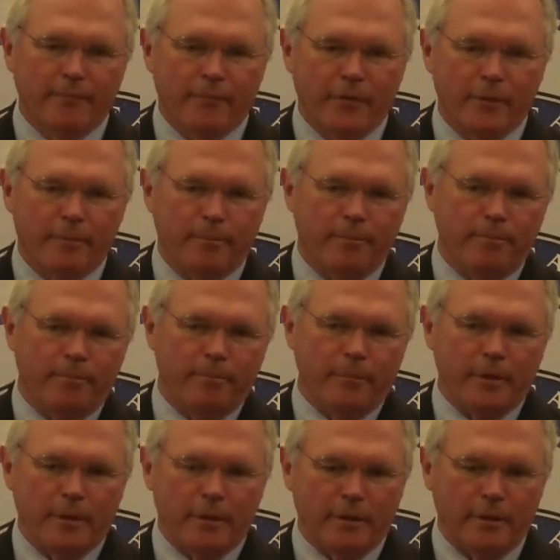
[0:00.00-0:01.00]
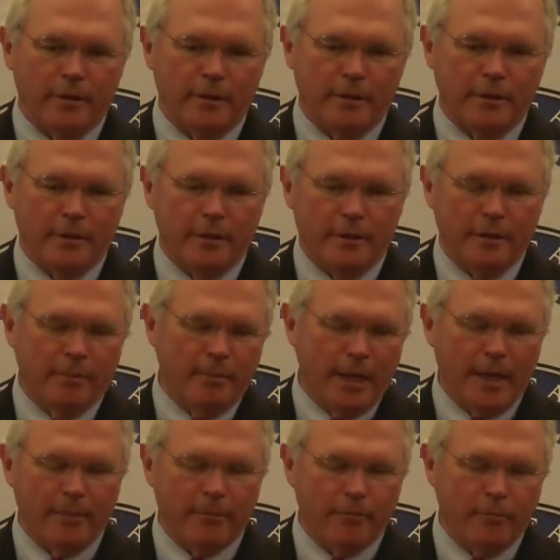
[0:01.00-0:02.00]
in the
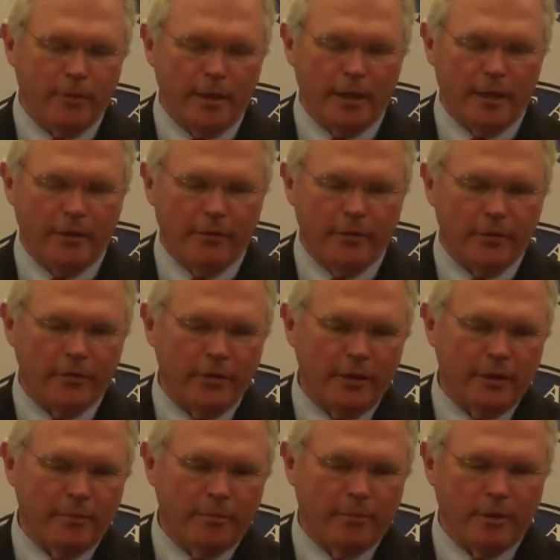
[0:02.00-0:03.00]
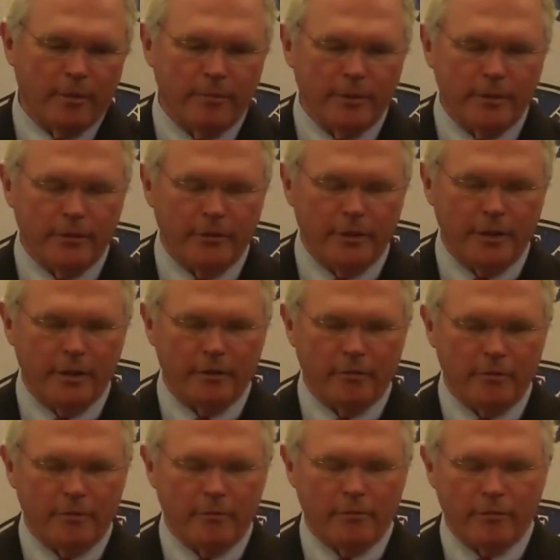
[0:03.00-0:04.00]
maps we had in the State Department,
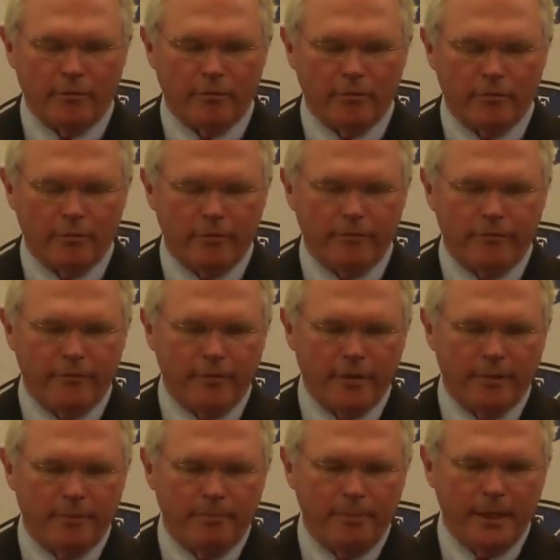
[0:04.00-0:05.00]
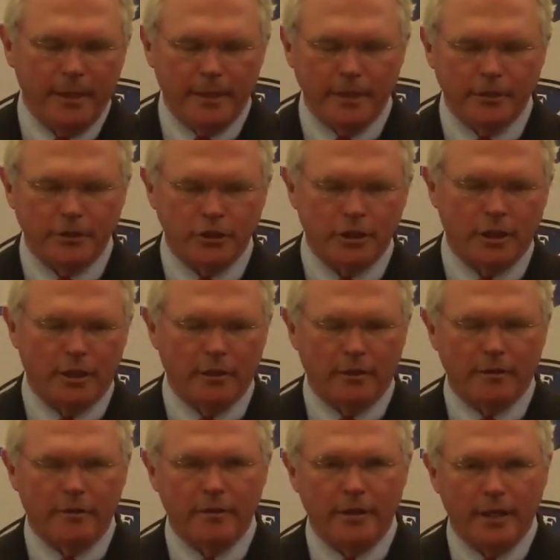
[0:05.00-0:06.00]
it was a sort of pinkish
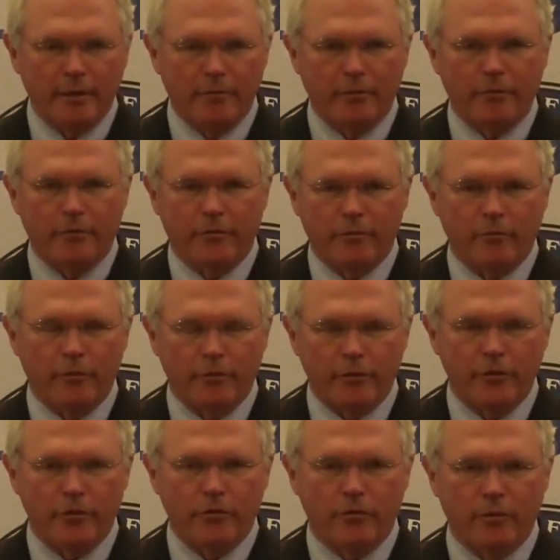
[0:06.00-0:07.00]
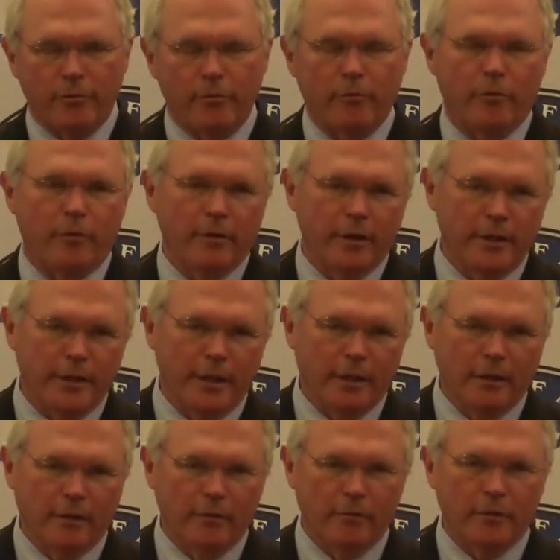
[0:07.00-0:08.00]
color, and that was where the Serbs were in a
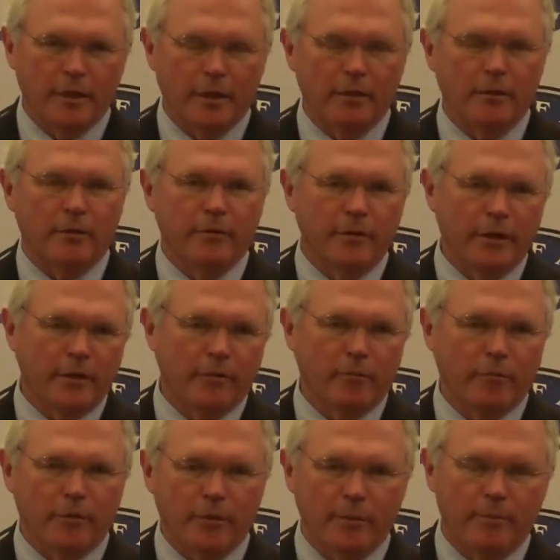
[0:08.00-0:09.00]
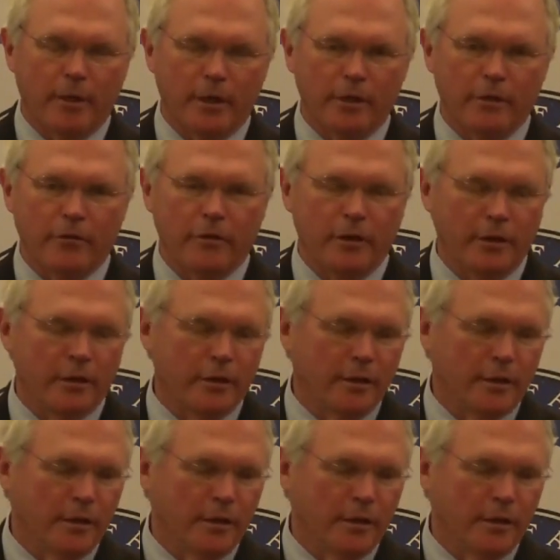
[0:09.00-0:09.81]
yellow color, and that's where the Bosnian